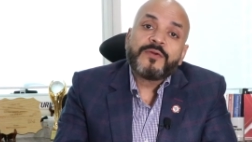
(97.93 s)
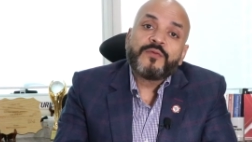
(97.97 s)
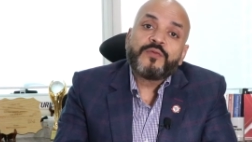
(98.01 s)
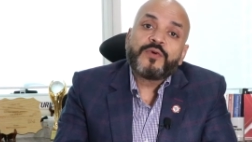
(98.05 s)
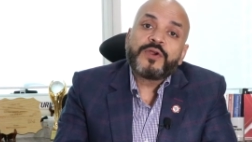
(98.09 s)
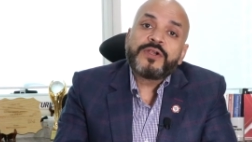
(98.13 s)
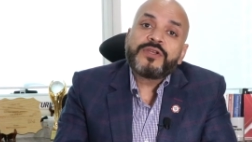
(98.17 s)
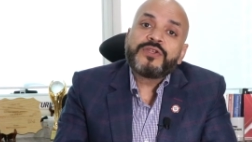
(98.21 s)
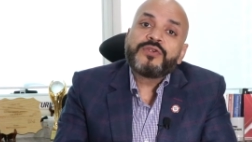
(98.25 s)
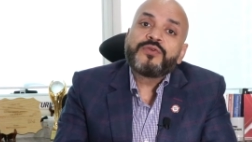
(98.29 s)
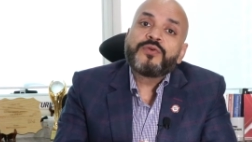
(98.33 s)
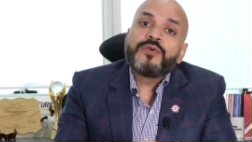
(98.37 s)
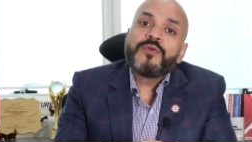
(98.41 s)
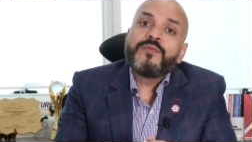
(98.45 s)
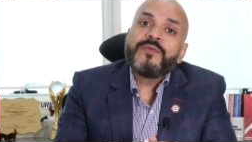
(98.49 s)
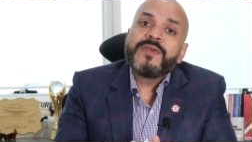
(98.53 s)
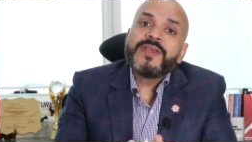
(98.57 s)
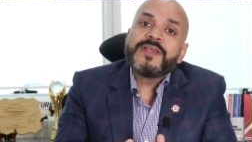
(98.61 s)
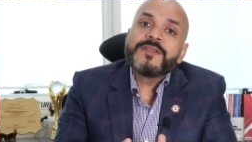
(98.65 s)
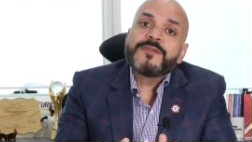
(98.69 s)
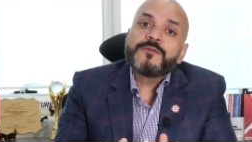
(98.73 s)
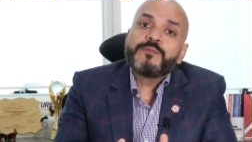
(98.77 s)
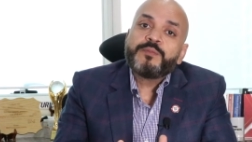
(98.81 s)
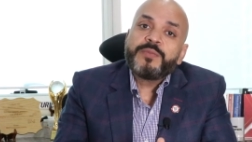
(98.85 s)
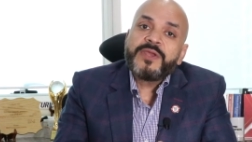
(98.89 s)
What should
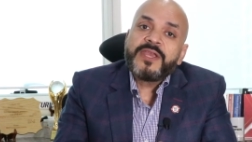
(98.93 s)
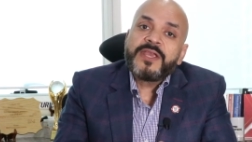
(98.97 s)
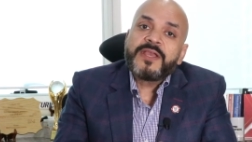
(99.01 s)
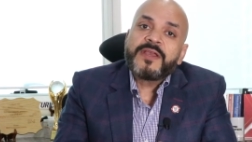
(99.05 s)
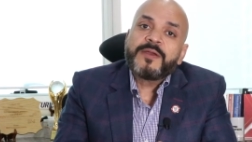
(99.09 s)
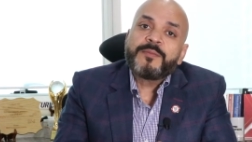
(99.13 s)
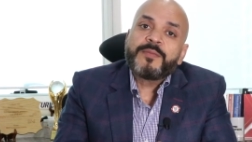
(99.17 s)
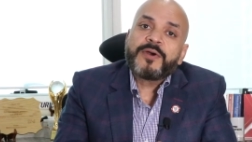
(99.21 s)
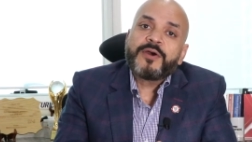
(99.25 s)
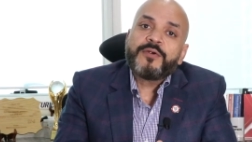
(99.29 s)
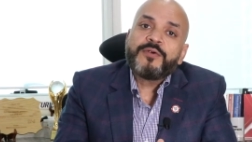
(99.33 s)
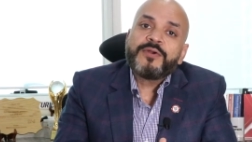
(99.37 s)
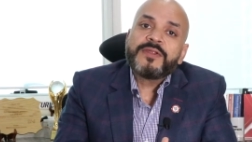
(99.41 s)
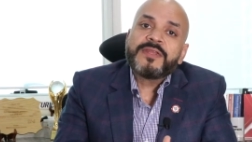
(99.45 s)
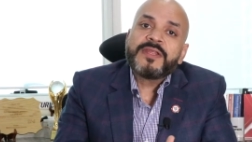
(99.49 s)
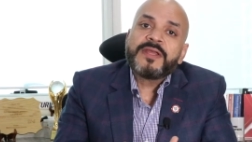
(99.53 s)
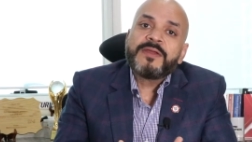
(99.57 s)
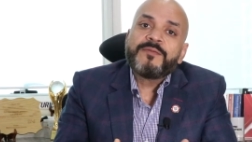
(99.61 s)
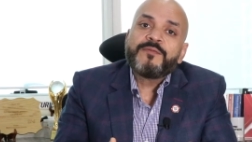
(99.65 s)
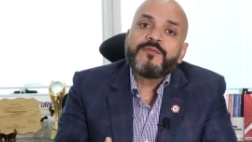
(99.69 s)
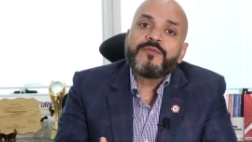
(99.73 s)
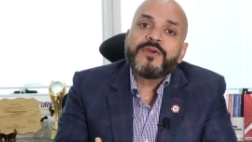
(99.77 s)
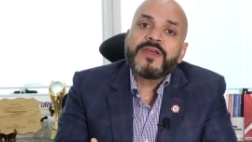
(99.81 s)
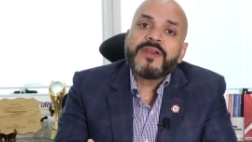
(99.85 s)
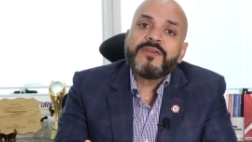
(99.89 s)
we speak about
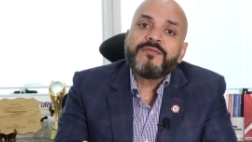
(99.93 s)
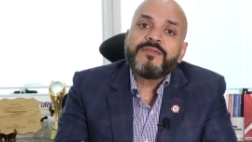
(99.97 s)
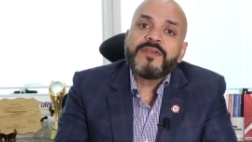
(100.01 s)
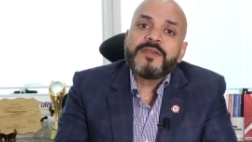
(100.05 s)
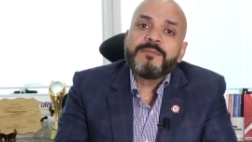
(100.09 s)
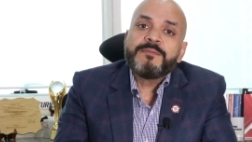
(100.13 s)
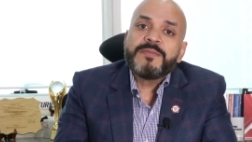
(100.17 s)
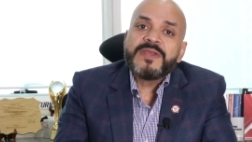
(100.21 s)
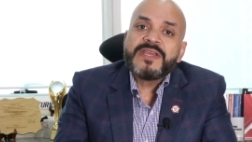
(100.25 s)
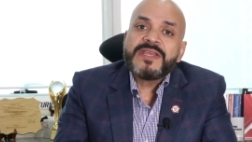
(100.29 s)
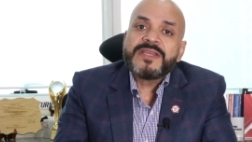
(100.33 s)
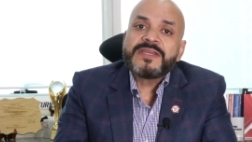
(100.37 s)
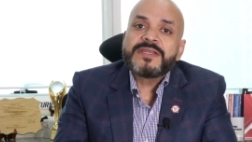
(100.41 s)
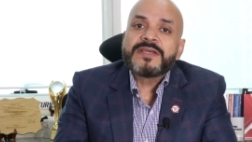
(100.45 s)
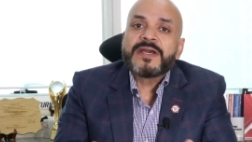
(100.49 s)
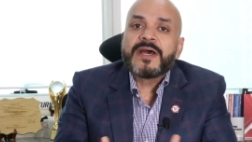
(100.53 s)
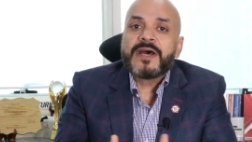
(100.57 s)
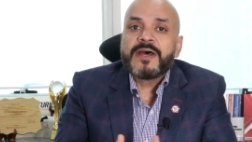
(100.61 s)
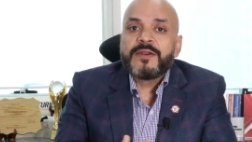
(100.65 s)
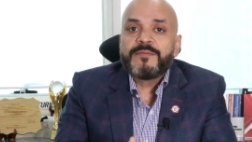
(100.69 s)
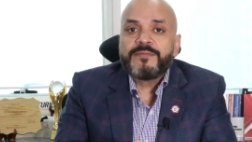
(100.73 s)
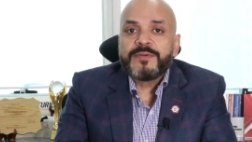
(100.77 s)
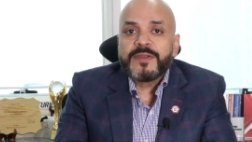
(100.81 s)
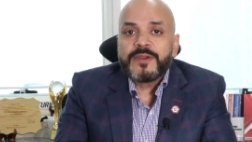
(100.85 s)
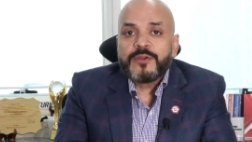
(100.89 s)
them when we meet
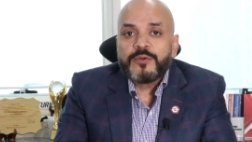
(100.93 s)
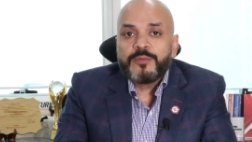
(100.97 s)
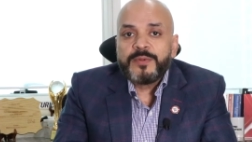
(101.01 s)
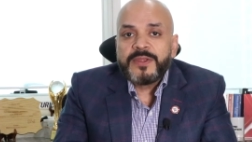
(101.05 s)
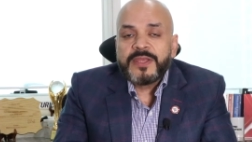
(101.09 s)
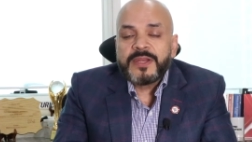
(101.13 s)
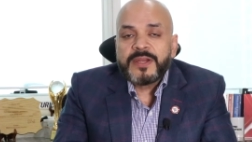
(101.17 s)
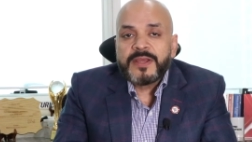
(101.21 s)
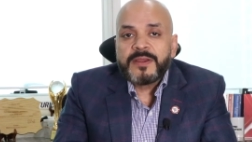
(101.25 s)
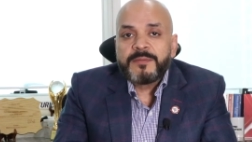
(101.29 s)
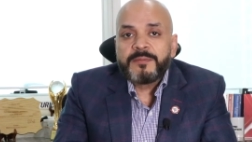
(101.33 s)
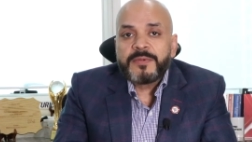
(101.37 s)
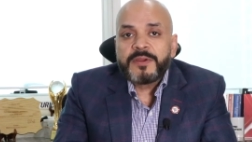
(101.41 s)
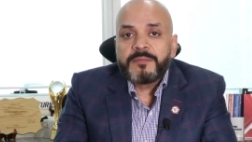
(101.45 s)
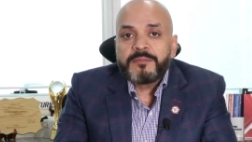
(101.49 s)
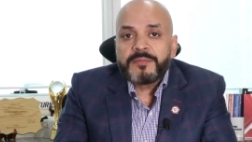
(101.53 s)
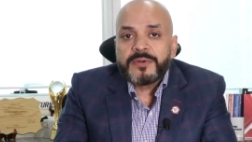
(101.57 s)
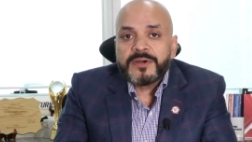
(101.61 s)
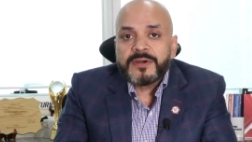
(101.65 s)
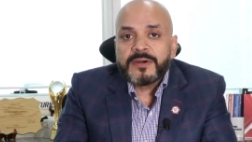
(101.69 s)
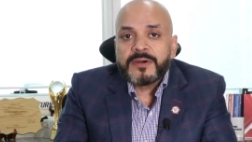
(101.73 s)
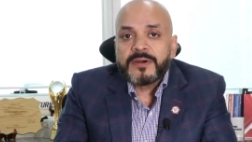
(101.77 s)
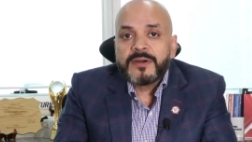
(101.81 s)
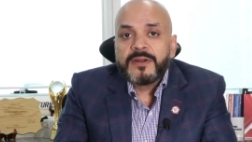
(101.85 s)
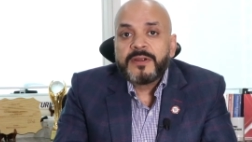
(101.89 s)
our fellow BNI
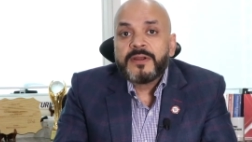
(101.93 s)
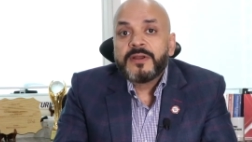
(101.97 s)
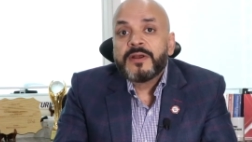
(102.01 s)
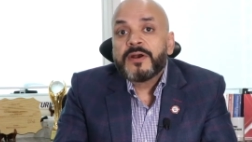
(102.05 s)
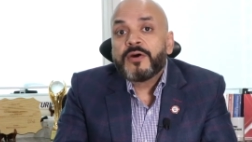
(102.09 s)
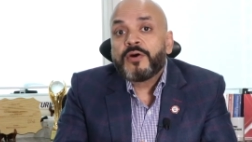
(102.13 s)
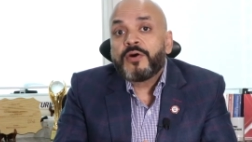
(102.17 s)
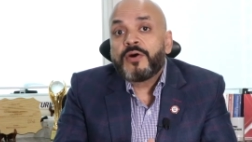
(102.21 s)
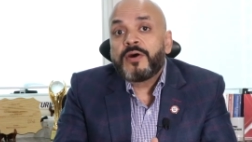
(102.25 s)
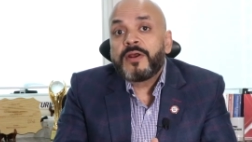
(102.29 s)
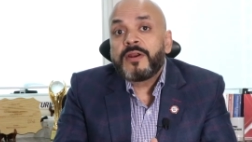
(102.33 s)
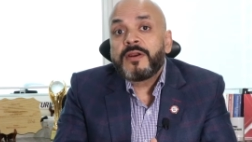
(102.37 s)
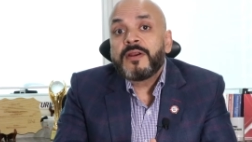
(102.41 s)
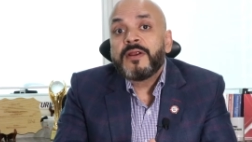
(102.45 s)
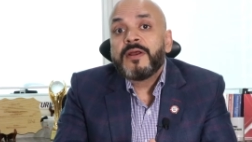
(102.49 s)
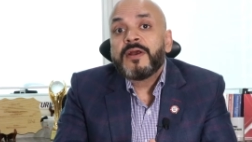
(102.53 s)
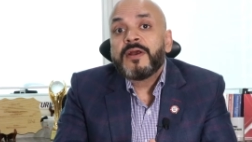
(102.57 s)
member or